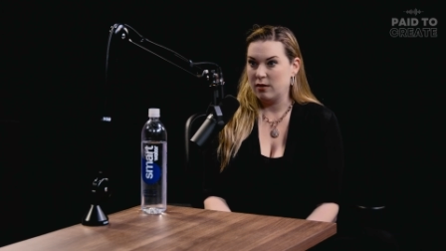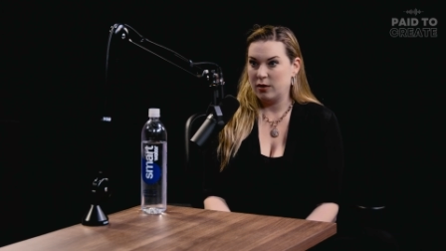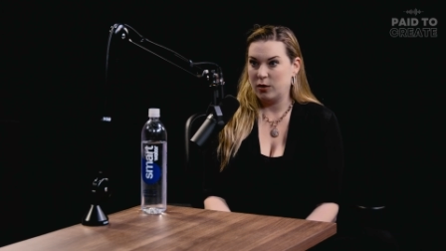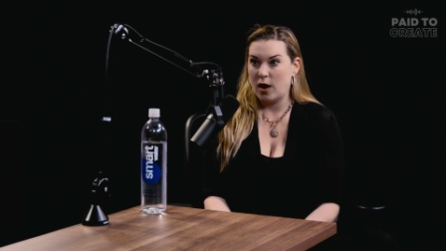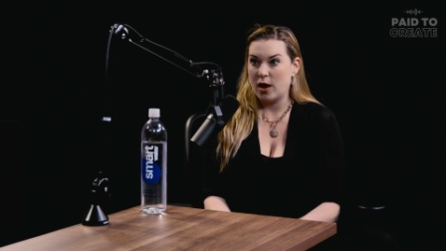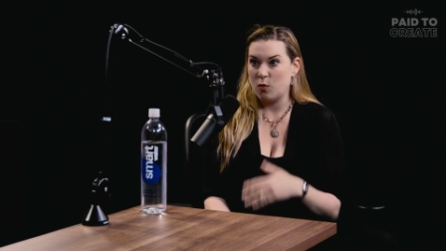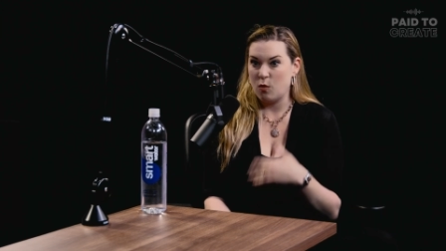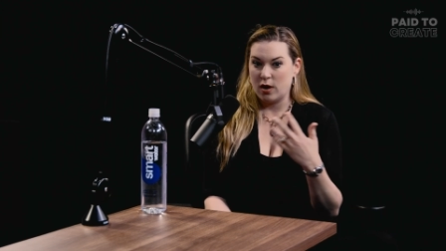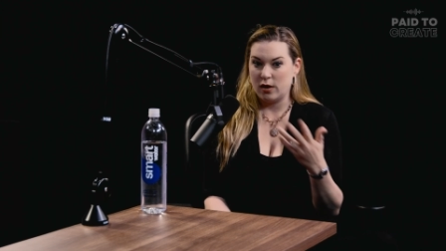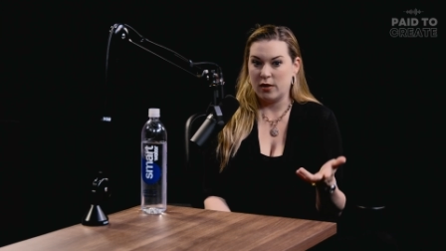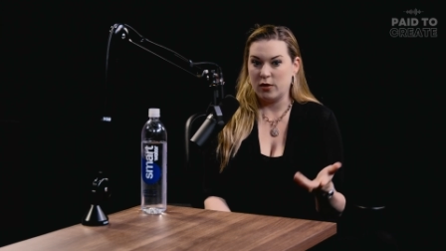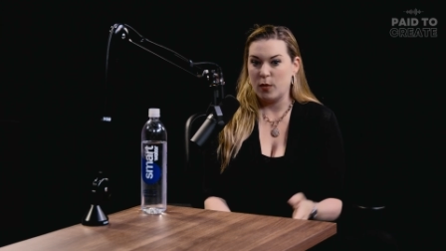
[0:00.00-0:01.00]
You know, I don't want
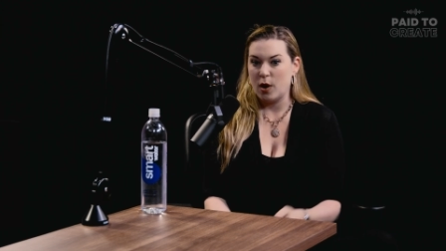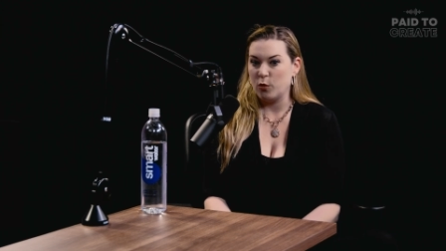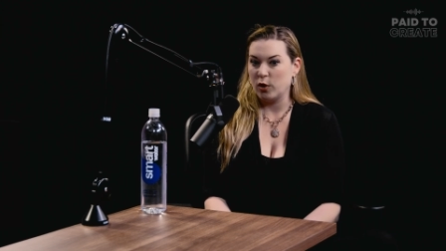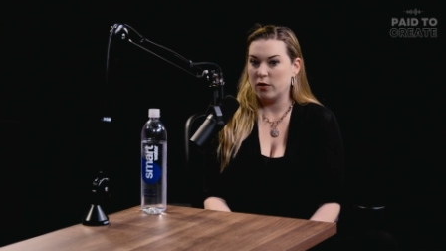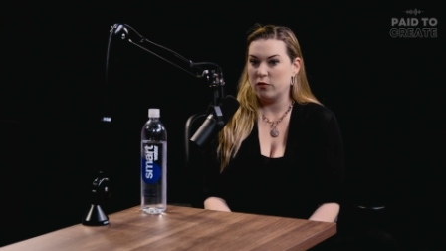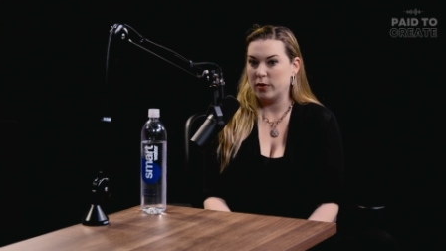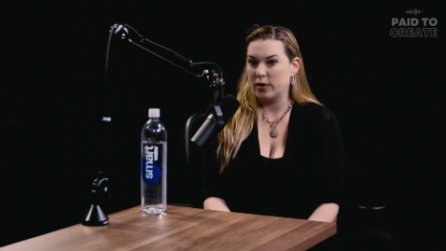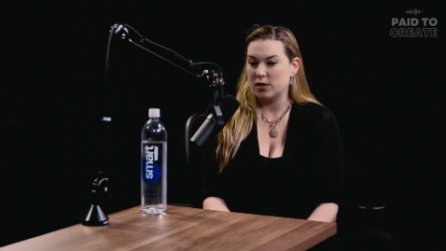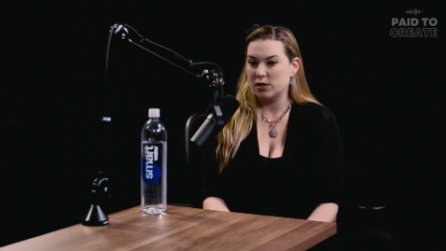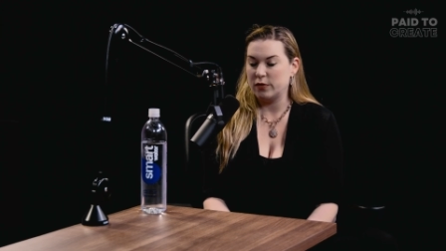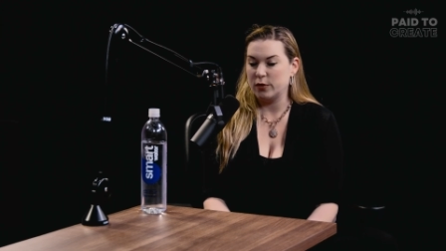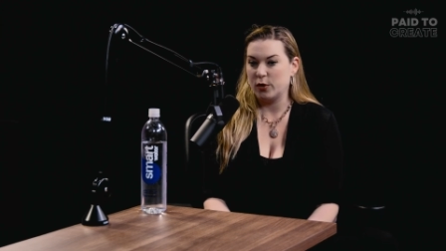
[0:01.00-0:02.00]
another mom working for me that
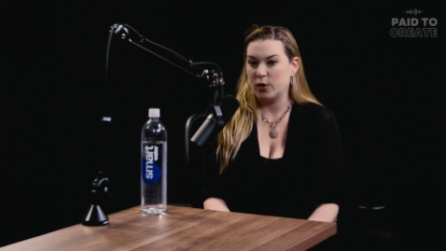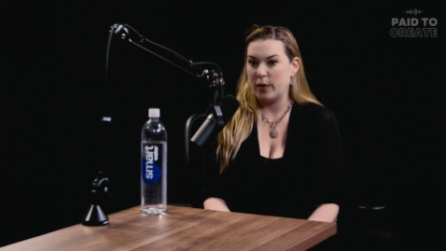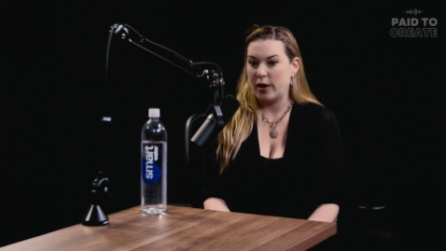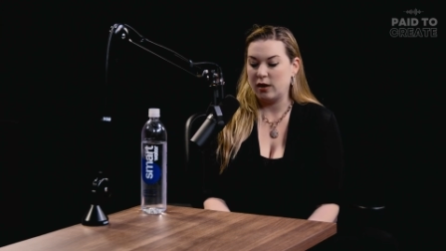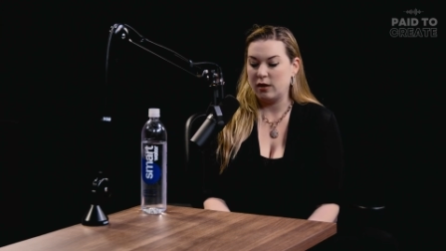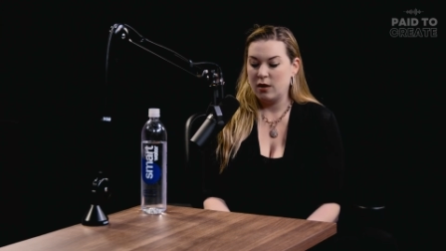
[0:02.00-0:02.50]
doesn't feel good about it.